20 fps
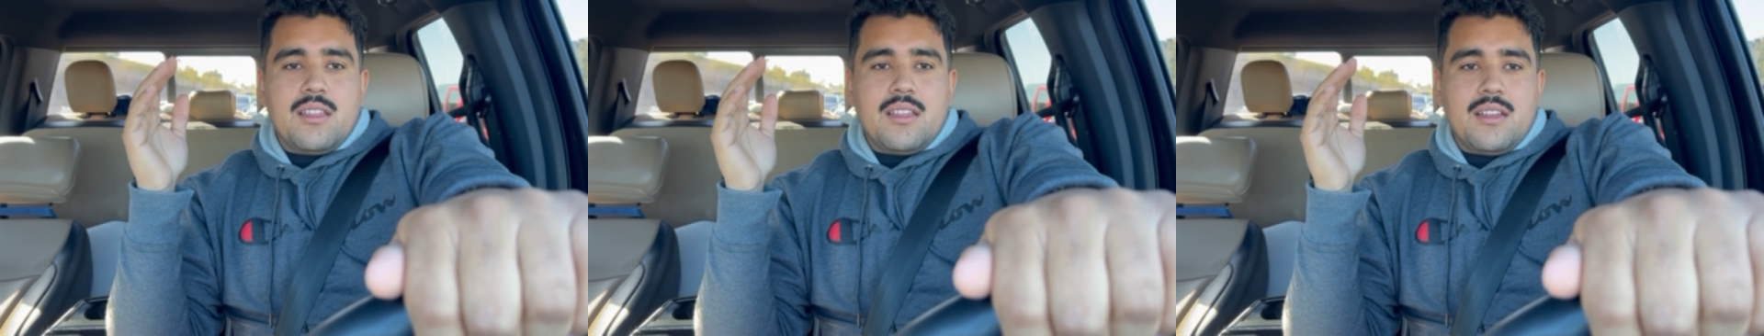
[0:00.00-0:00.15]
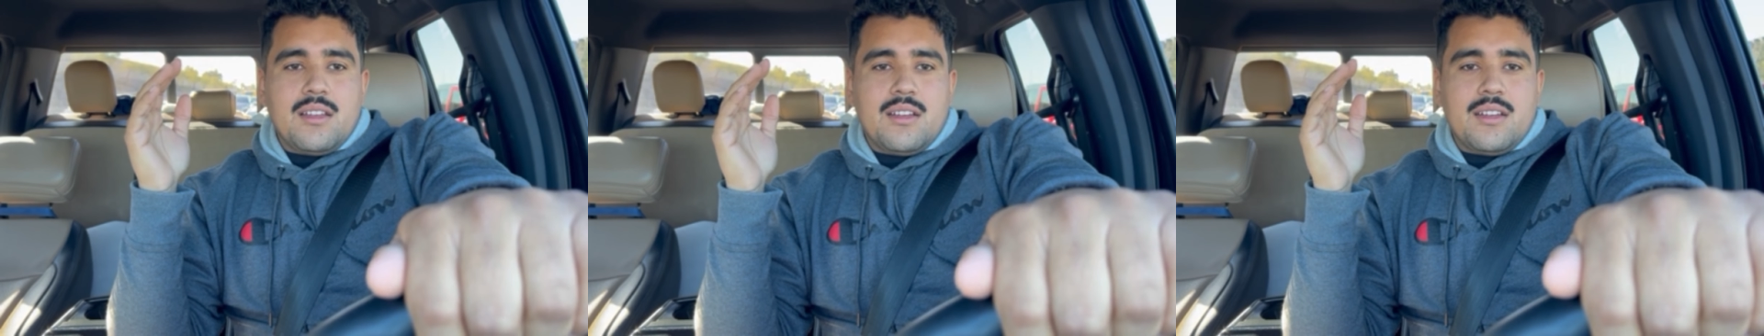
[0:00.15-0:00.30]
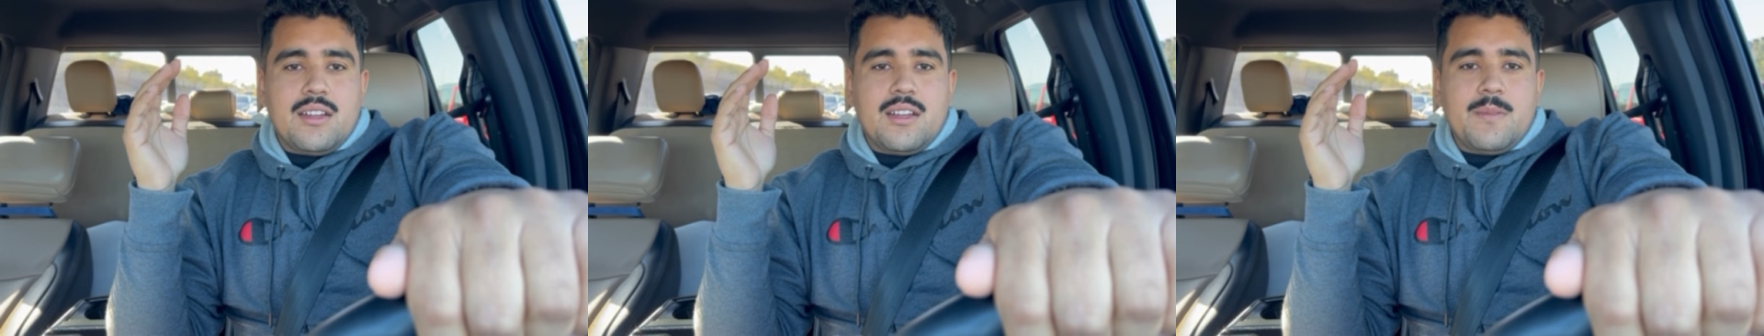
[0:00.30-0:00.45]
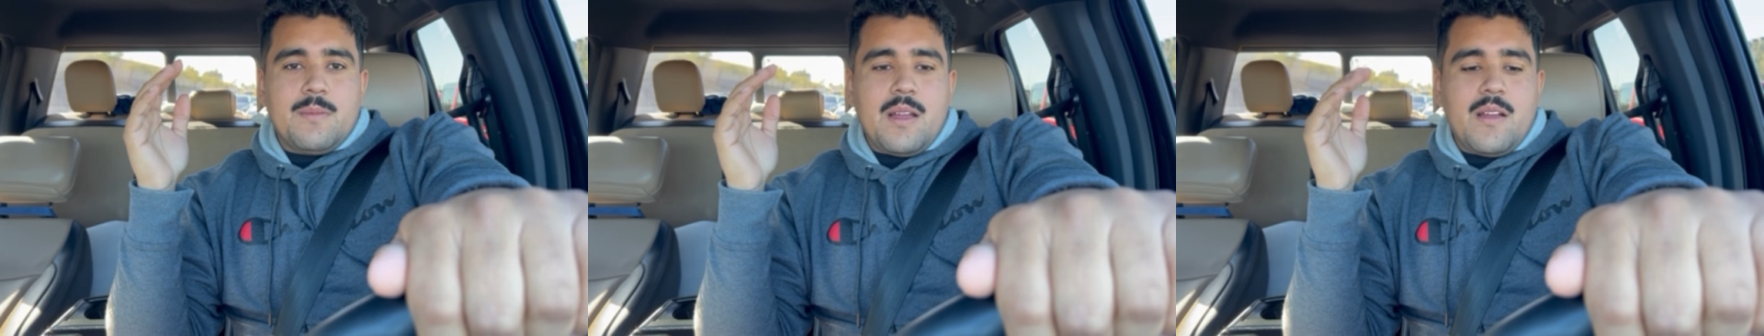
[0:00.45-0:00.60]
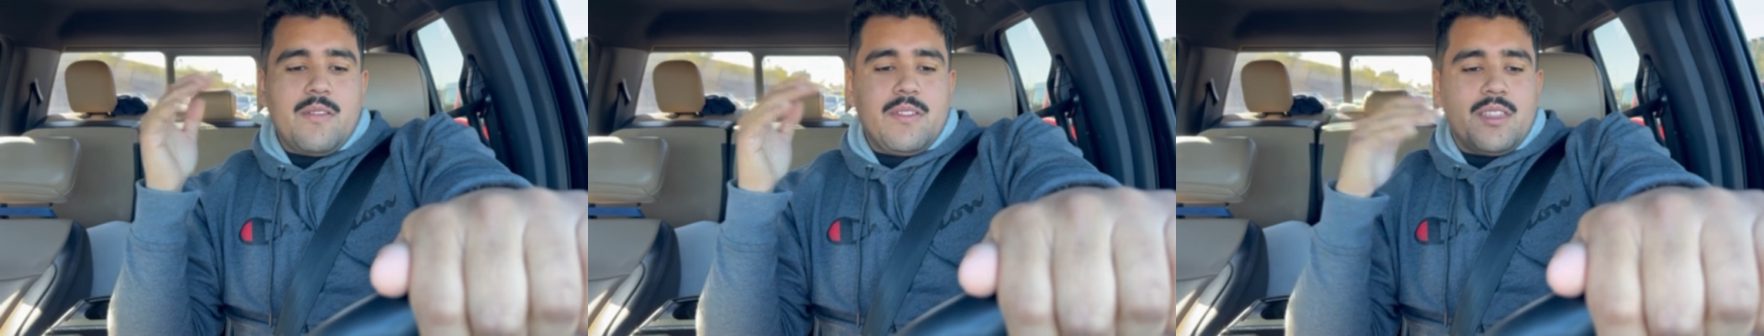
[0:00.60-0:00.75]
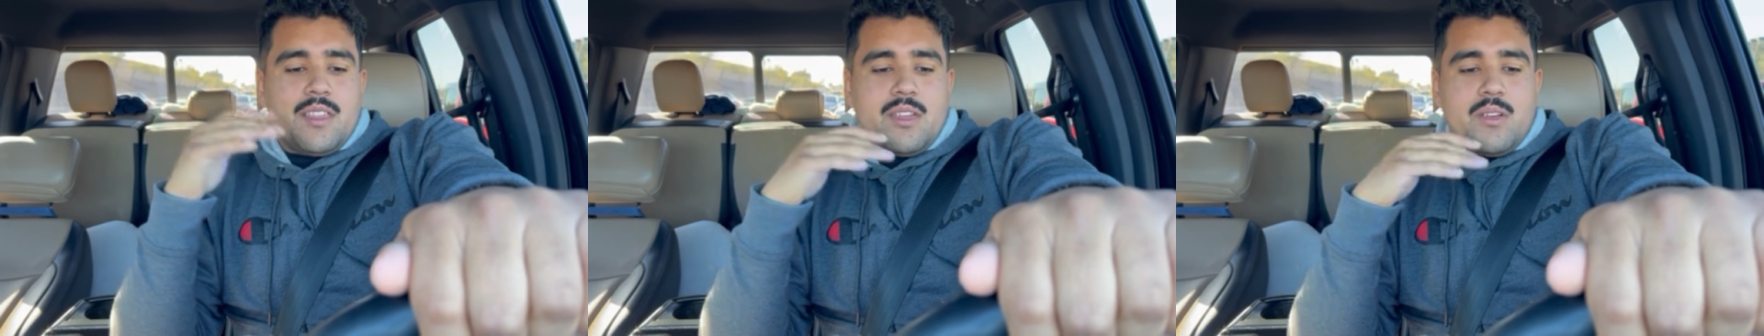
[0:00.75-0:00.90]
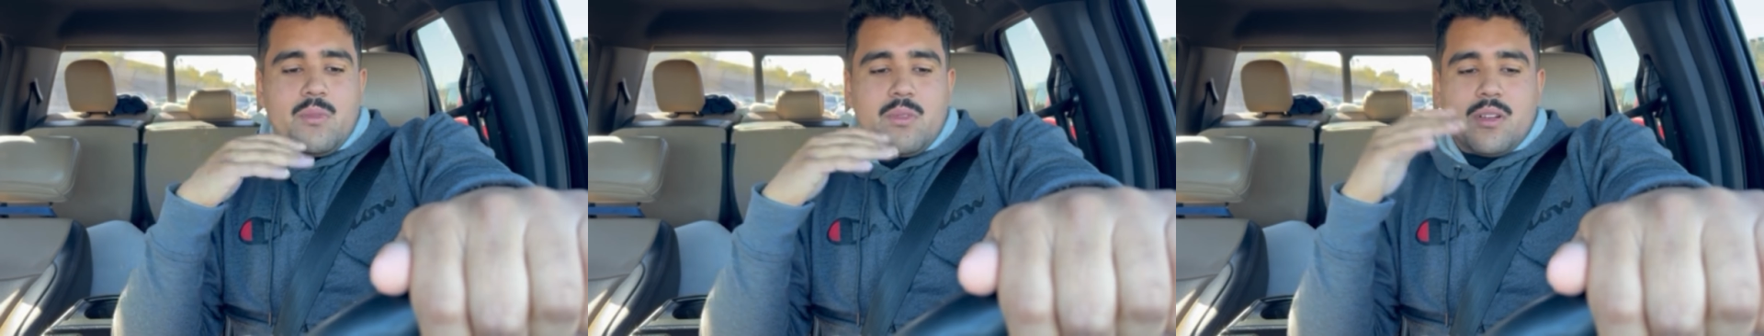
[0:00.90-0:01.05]

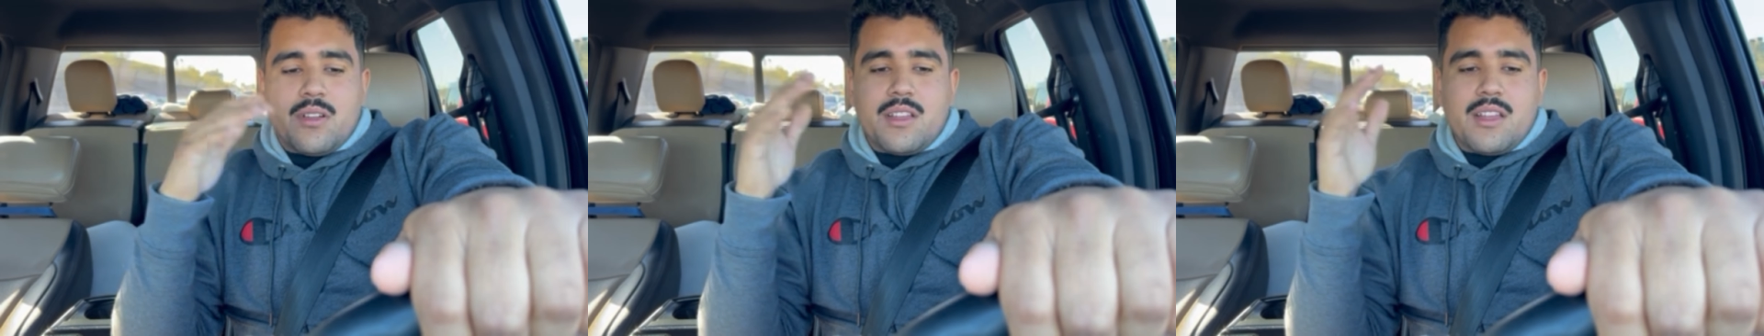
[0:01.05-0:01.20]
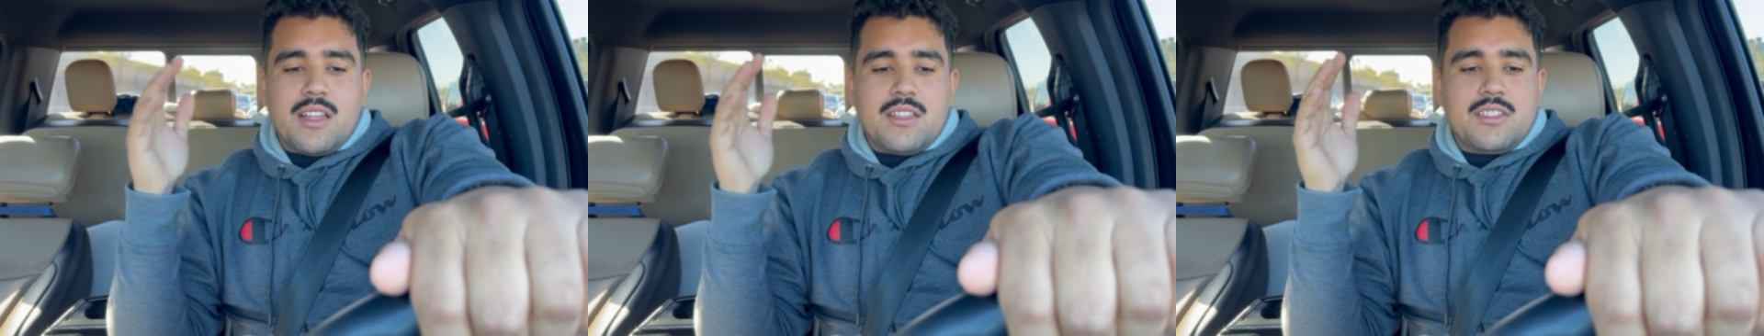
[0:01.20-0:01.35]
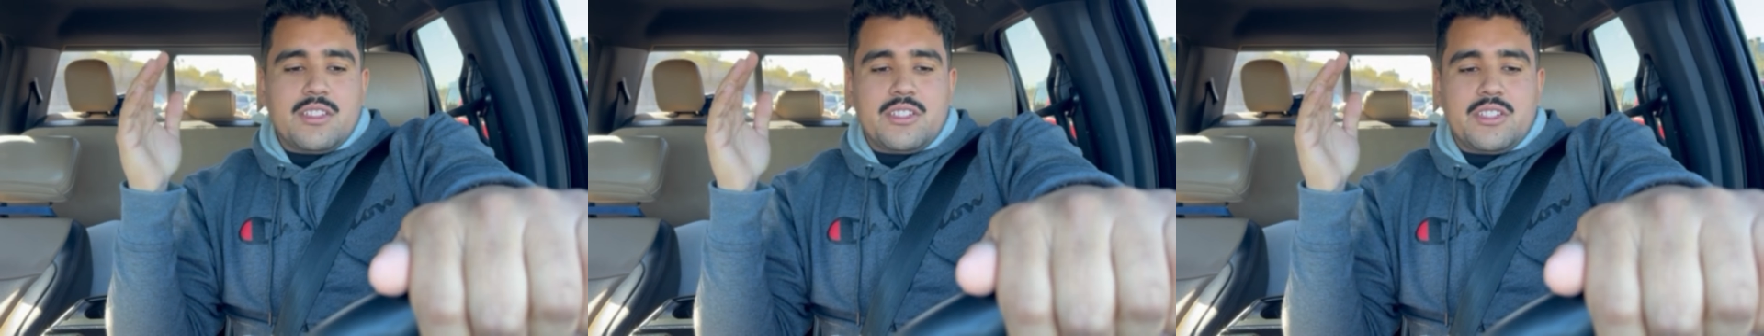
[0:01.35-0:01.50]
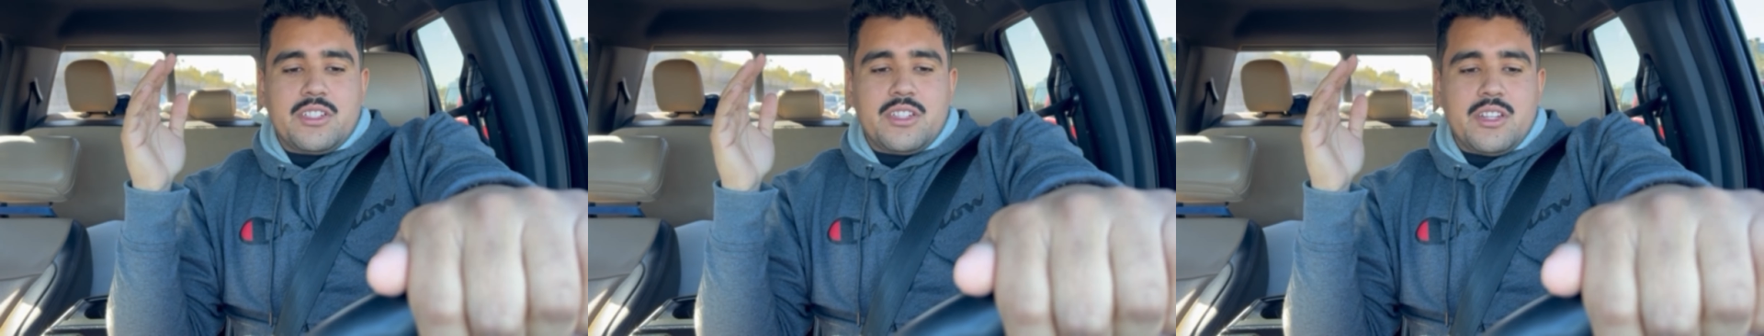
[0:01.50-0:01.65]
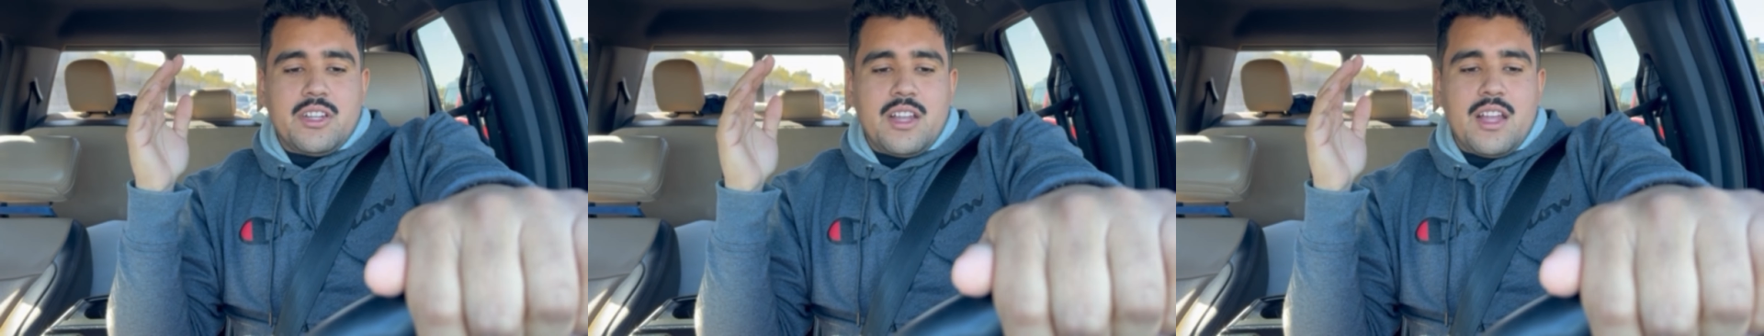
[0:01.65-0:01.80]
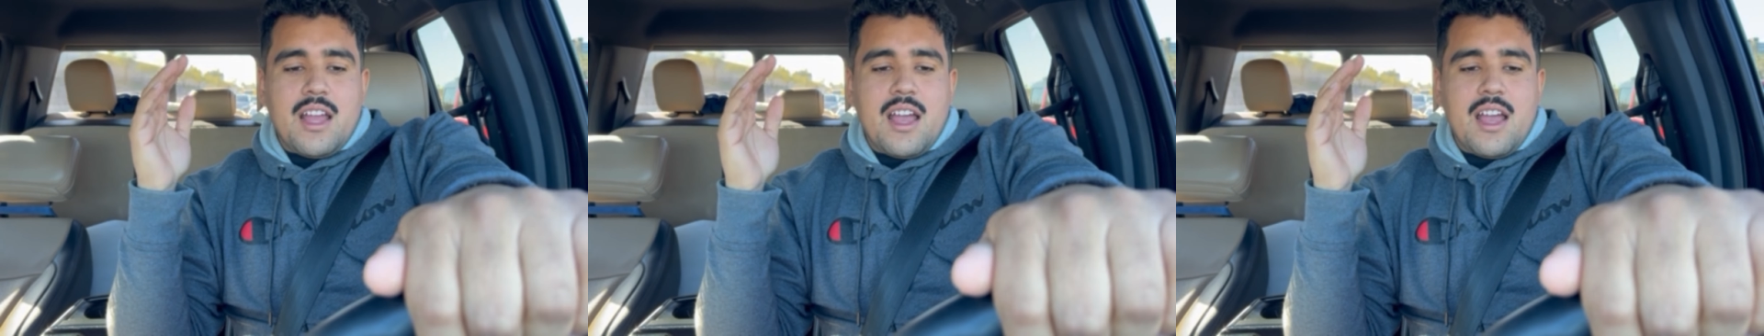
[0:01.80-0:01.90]
Everything worked as it should.